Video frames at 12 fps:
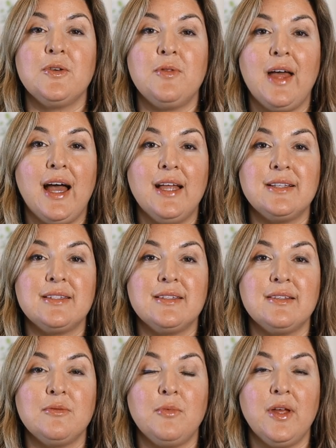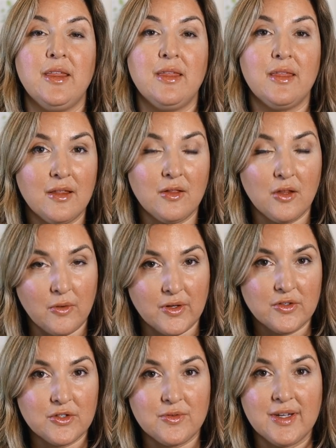So, that with the low
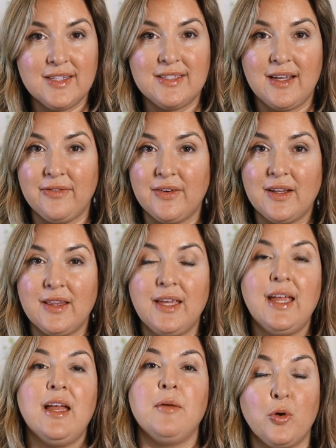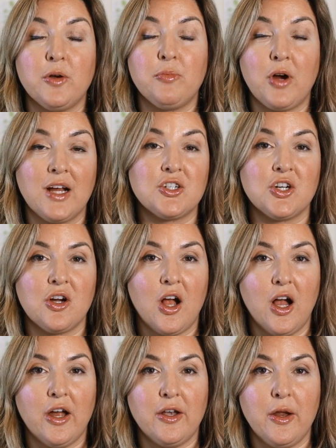interest rates, definitely board pressure
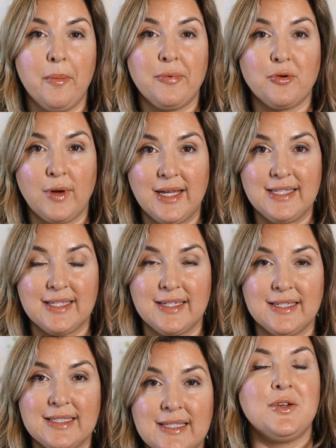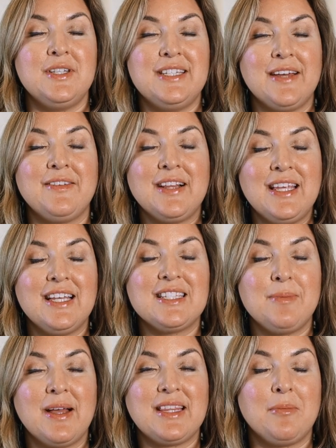on prices. So, I definitely
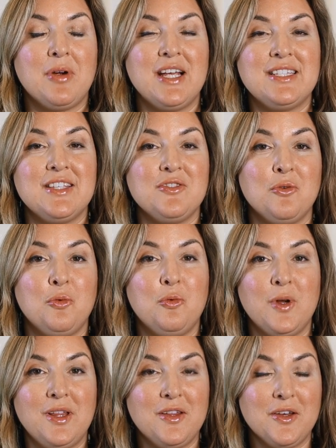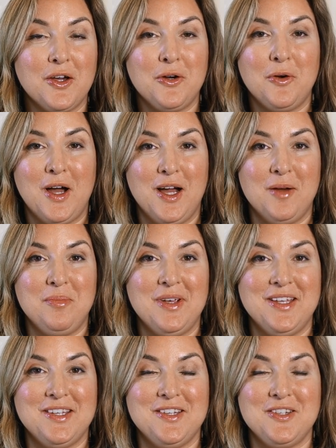expect that prices will go up
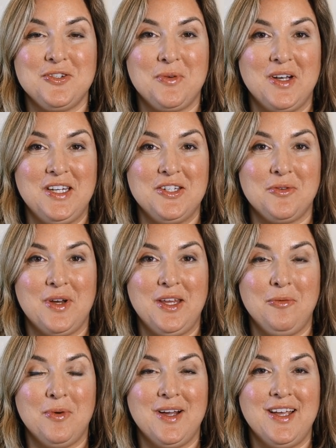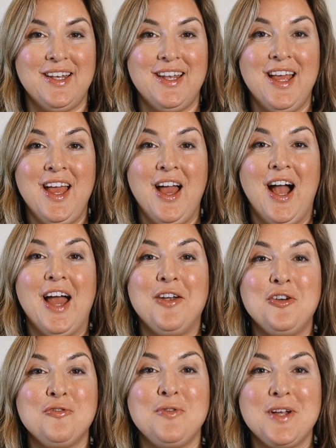in 2021. I
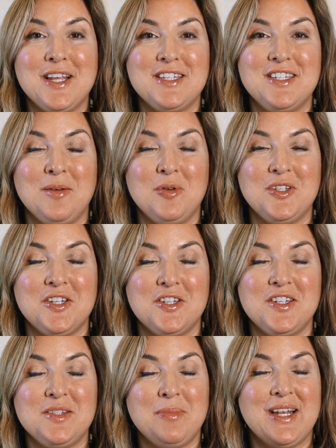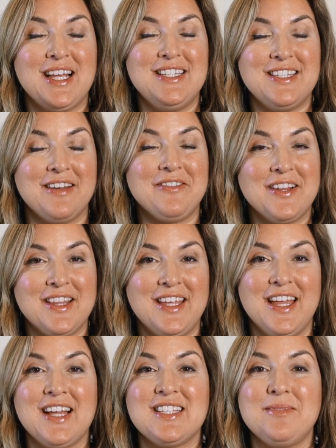don't know if we'll get to double digits, but I
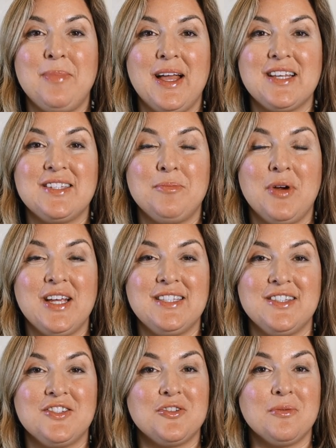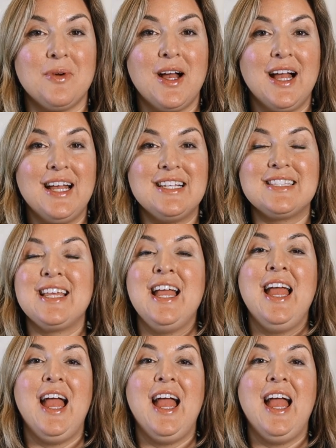definitely expect prices to rise